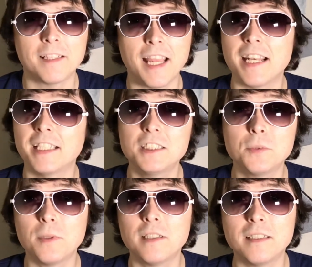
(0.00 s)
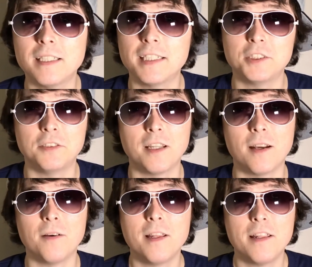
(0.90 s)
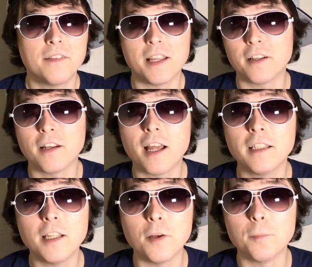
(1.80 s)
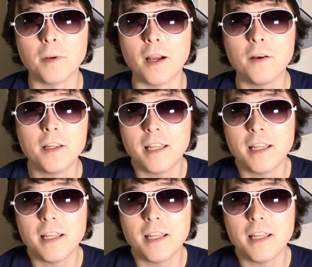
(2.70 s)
And I just wanted to let you know that you're not alone, bro.